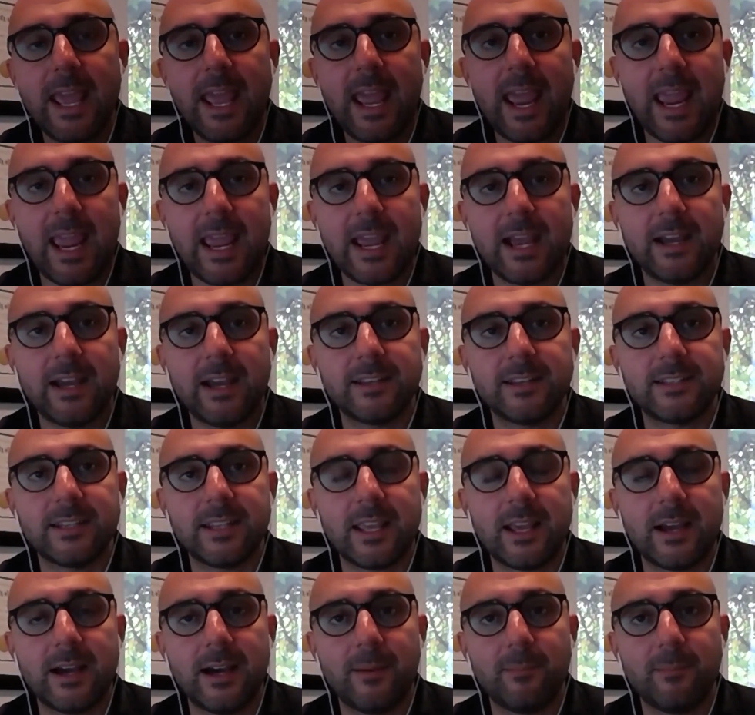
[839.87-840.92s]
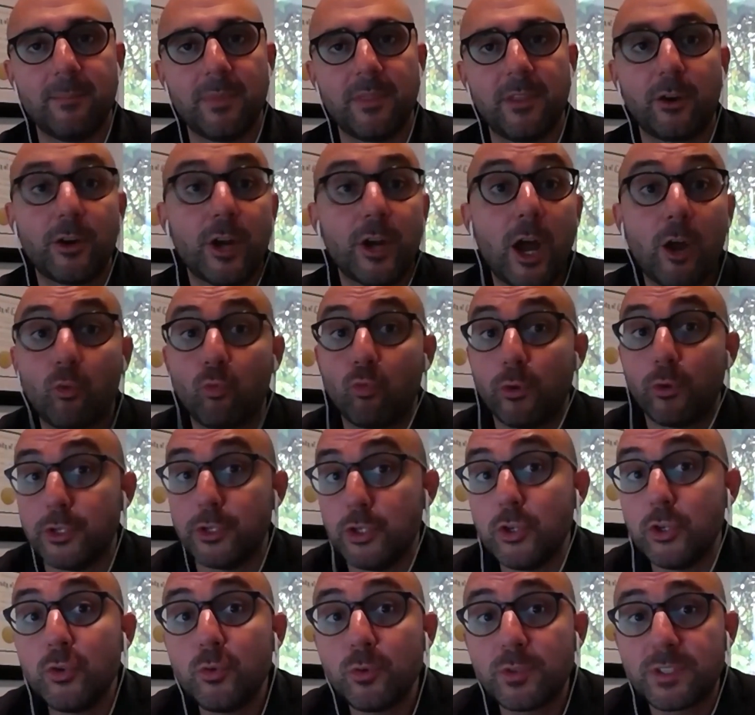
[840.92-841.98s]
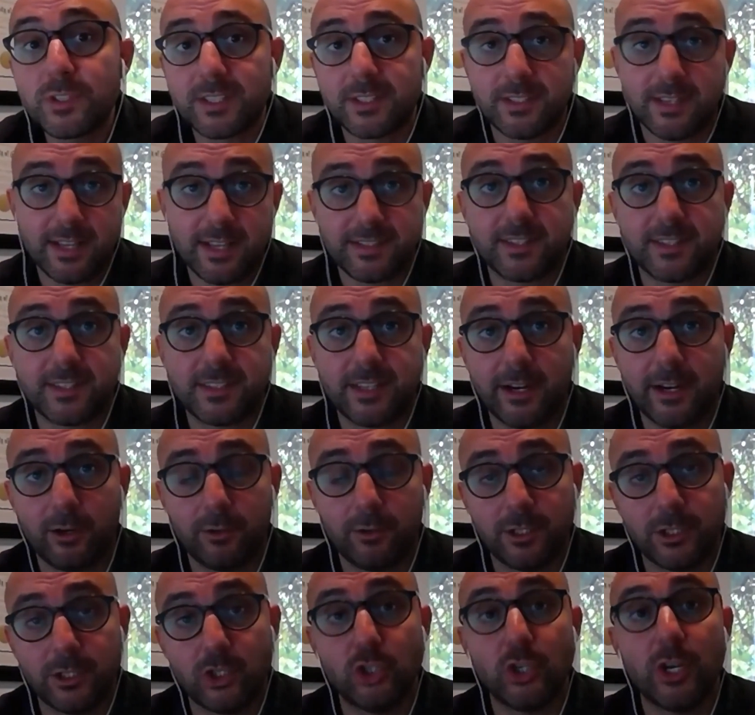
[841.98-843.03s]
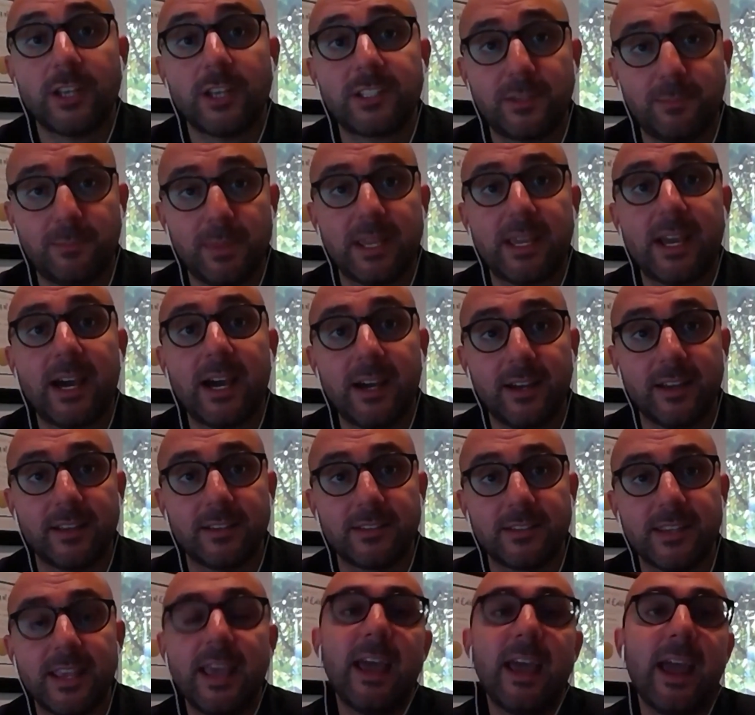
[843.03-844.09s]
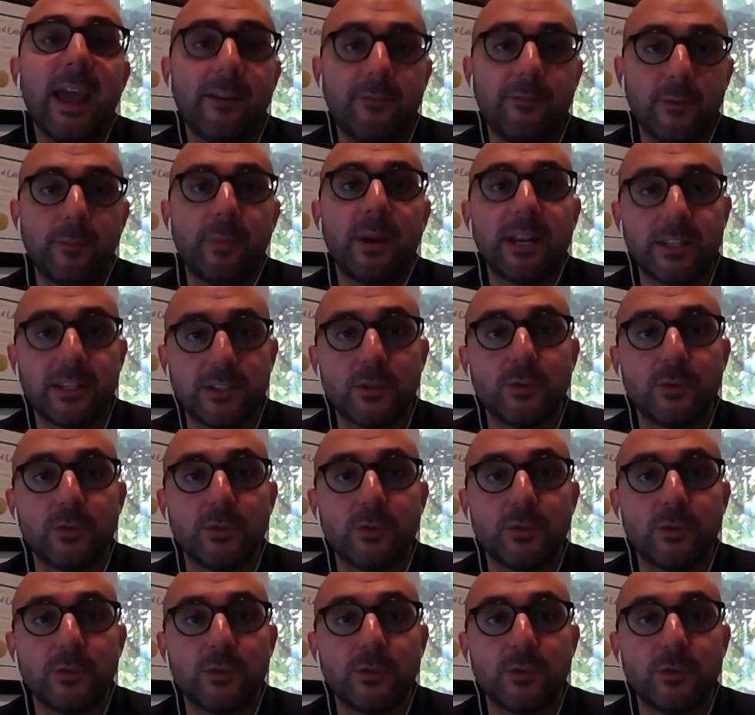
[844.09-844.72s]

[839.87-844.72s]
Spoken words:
And they're not reduced necessarily just because everybody's